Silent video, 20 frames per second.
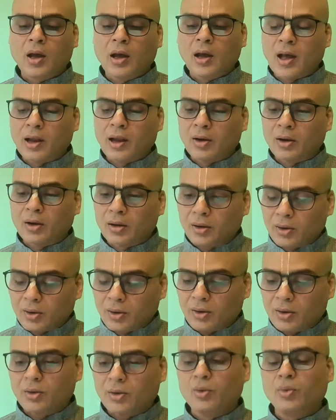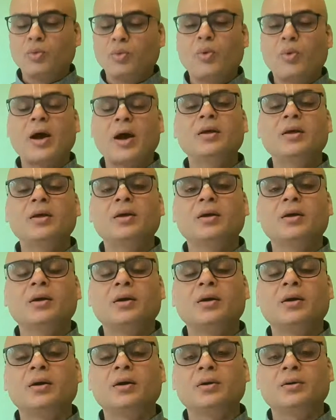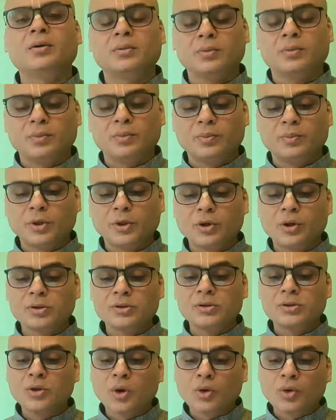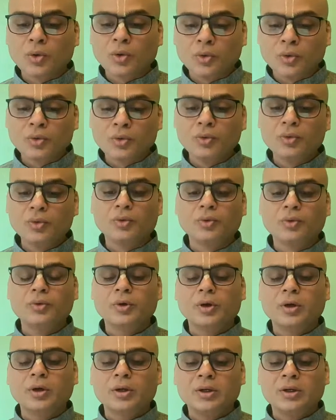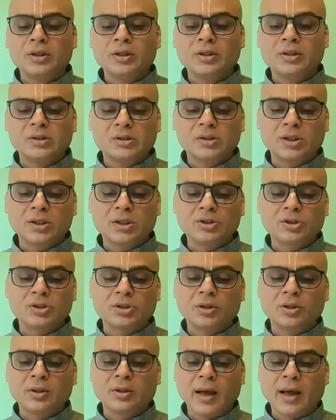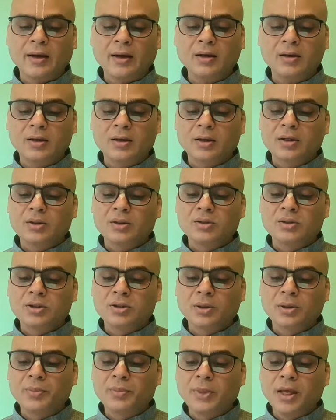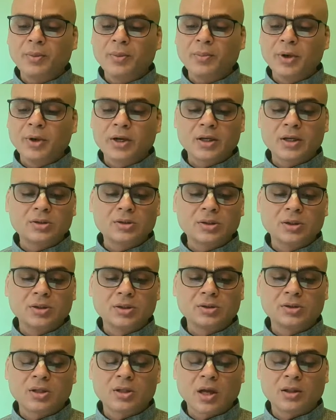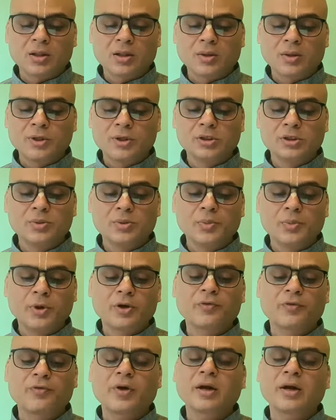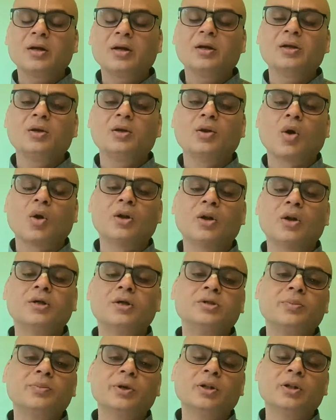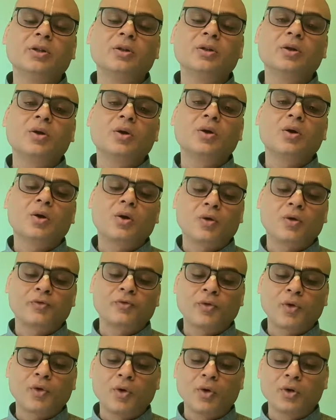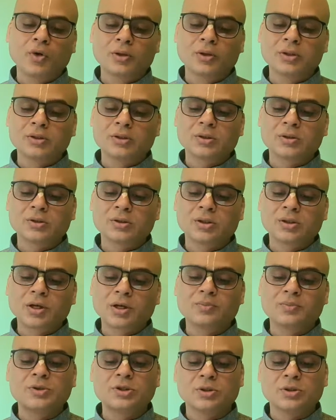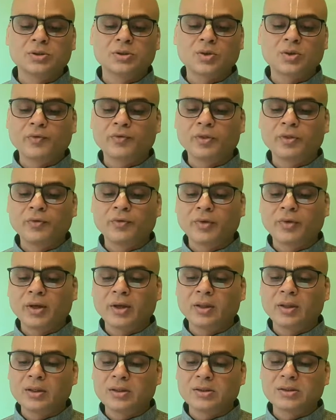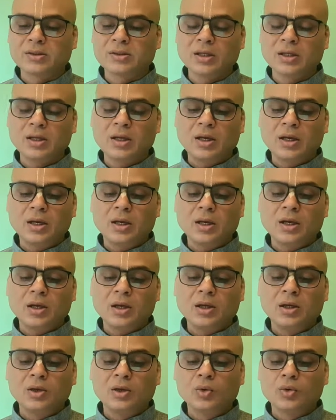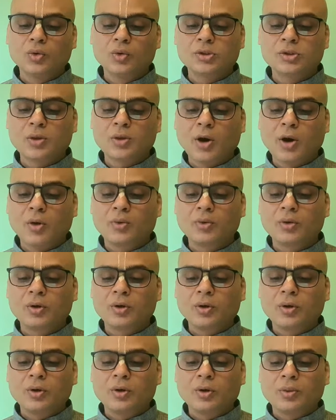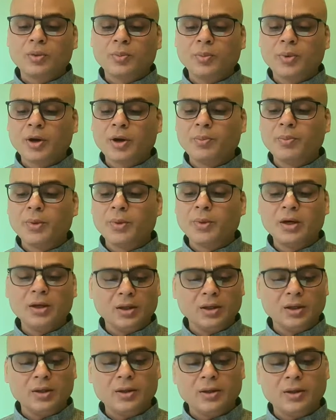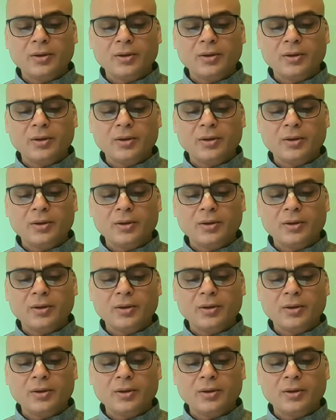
And why? Because your guru is such that Shabde Parecha Nishnatan, he's perfectly knowledgeable of all the scriptures of the Vedas. He knows about Brahmani,